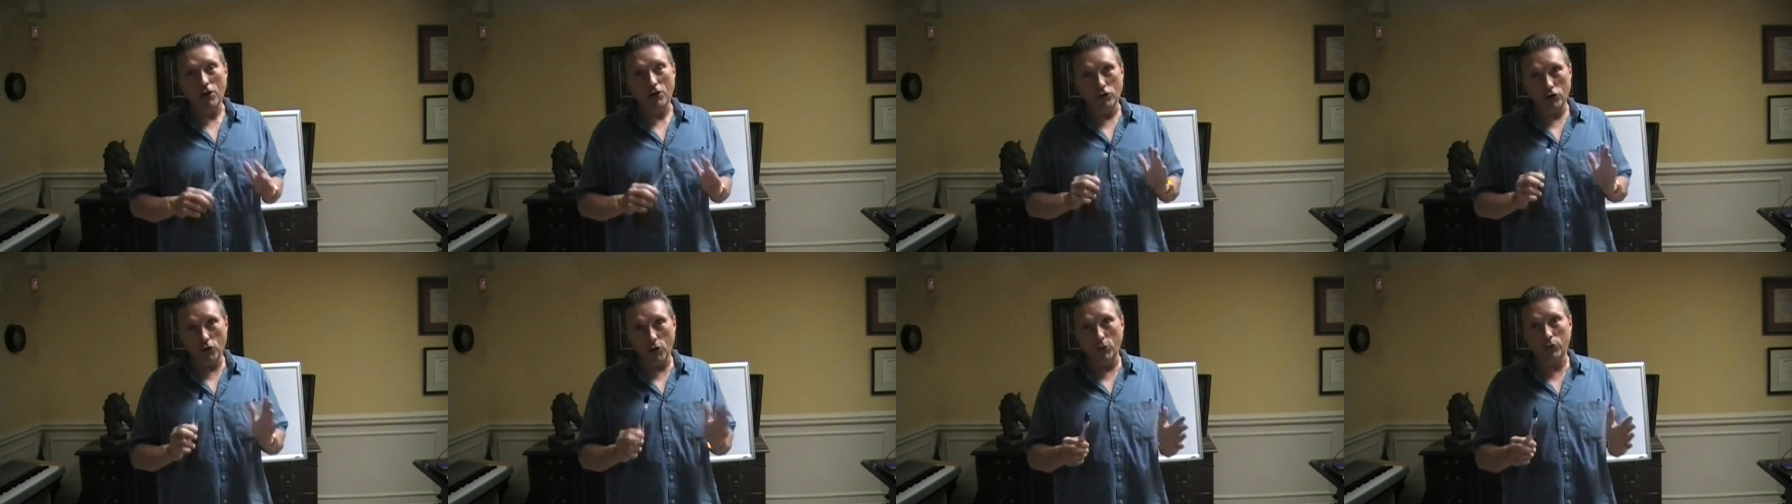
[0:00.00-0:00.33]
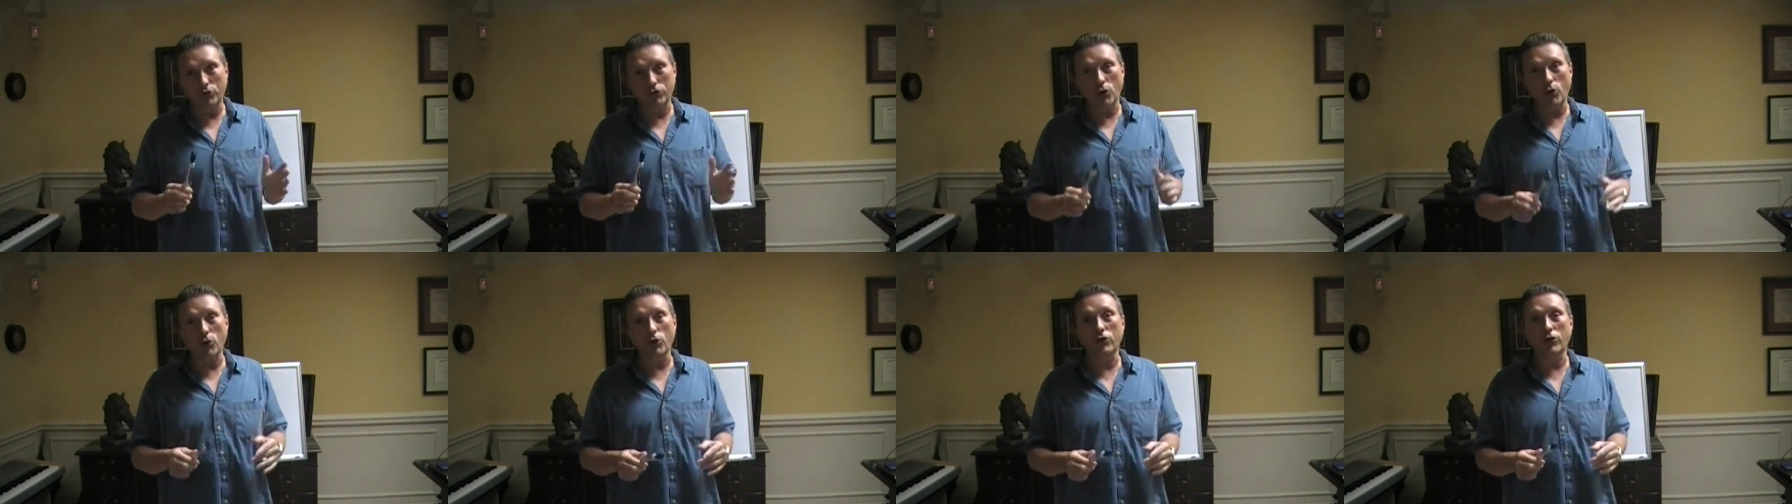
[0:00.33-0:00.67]
No
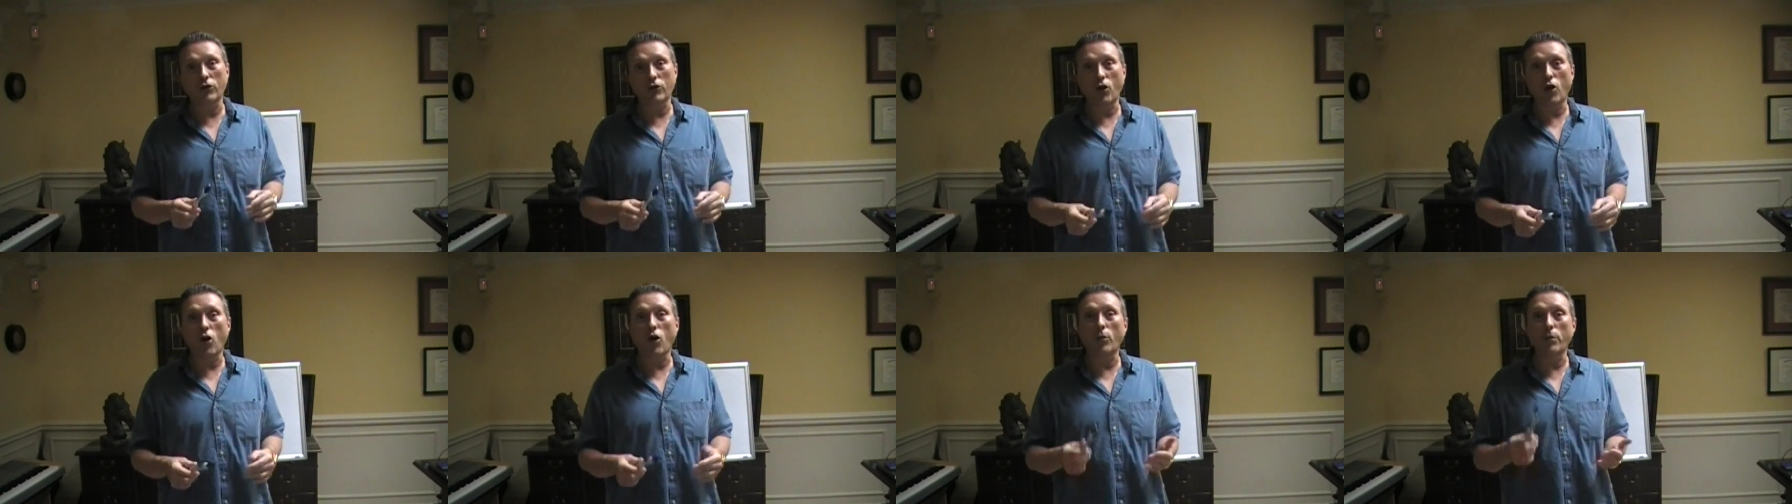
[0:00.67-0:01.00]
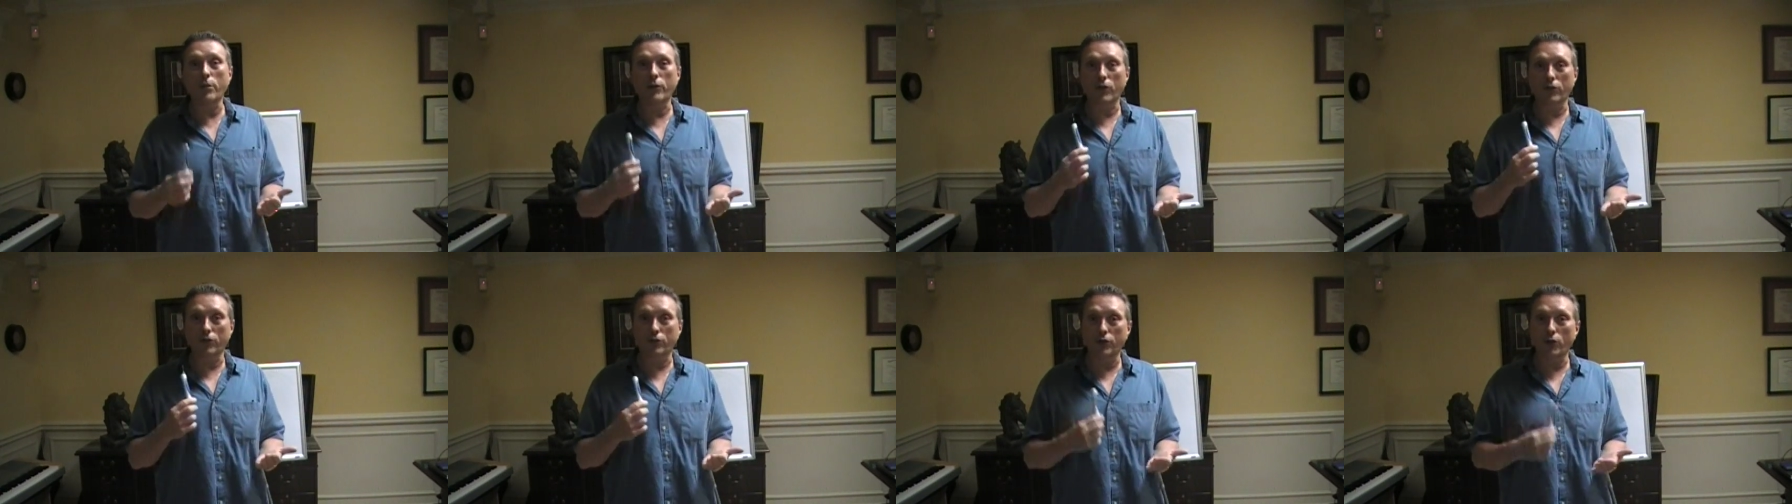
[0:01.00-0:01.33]
sodas at all,
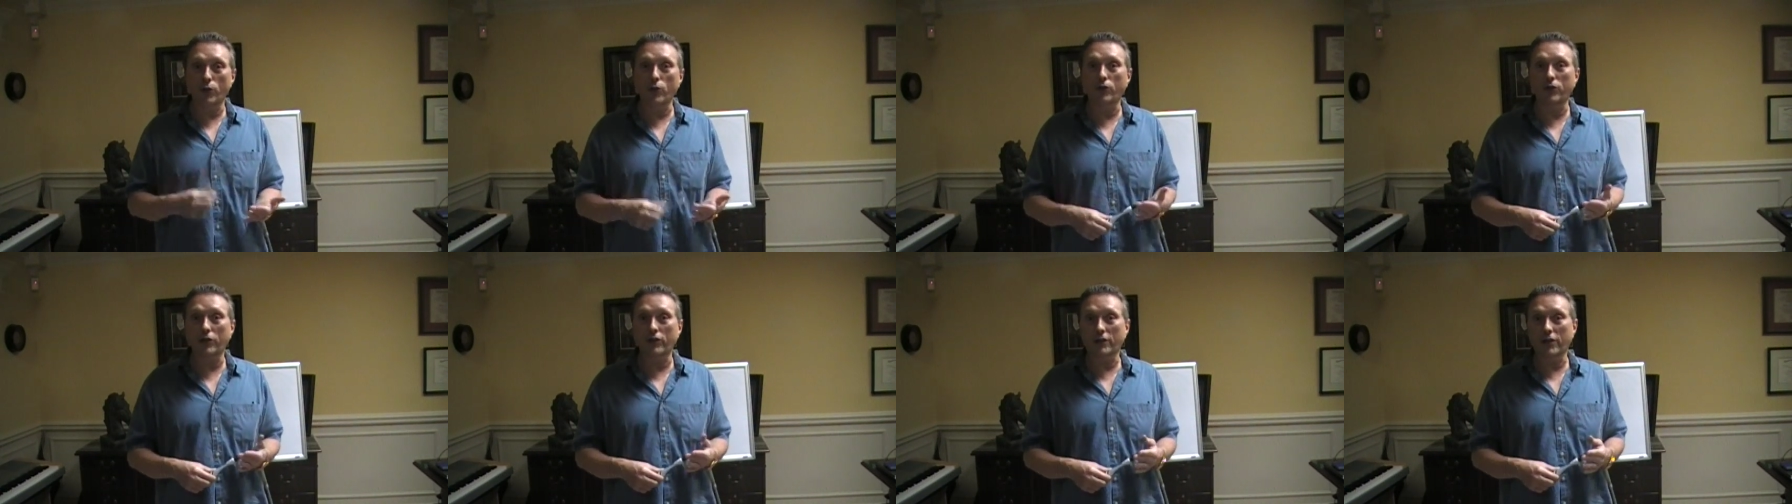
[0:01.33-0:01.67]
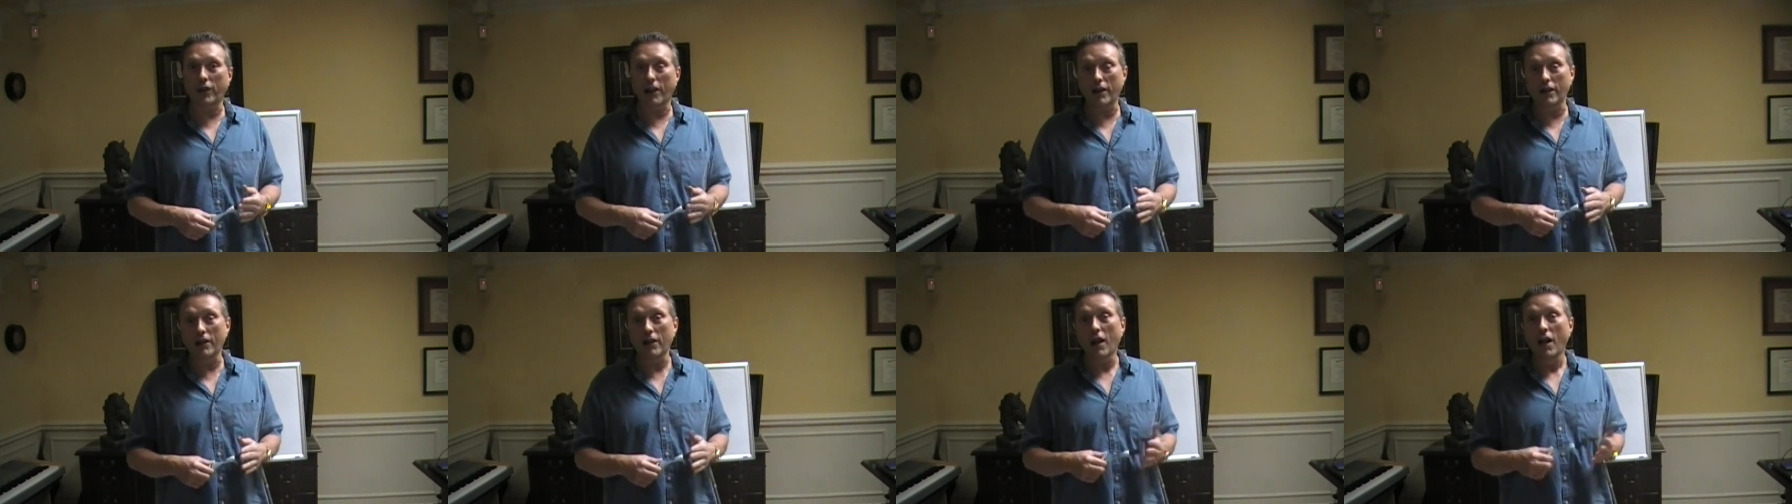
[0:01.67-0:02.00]
because sodas
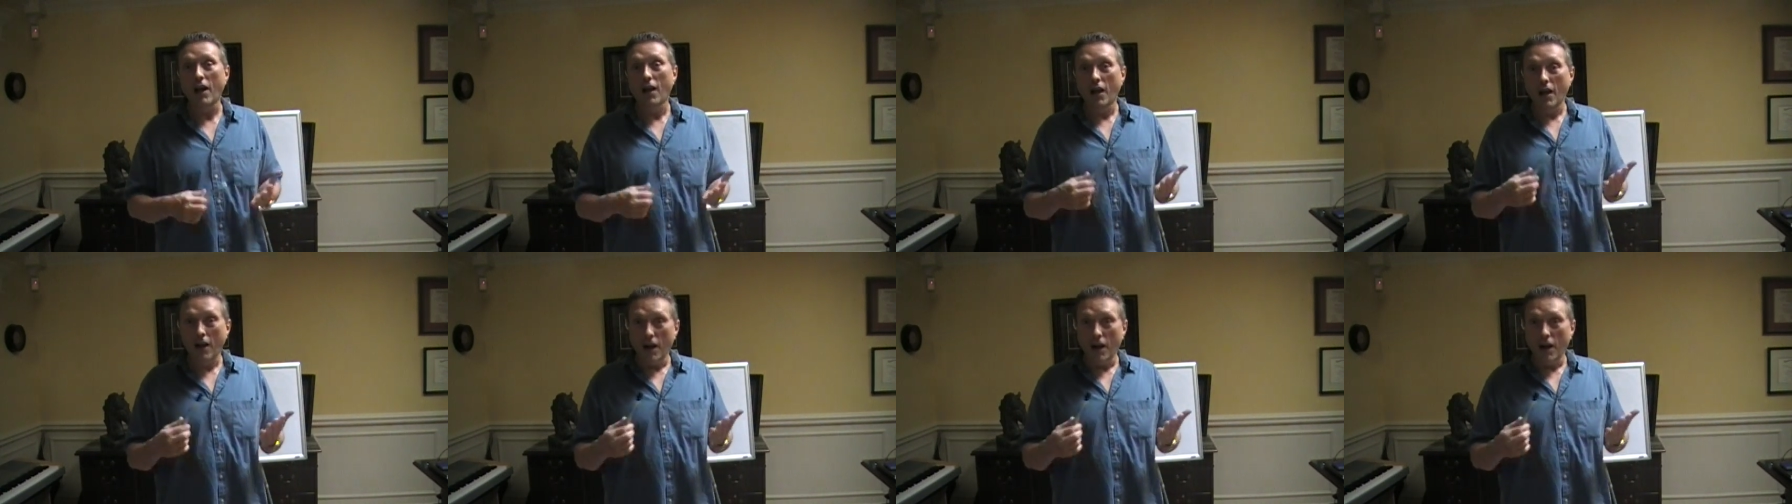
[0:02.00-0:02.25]
contain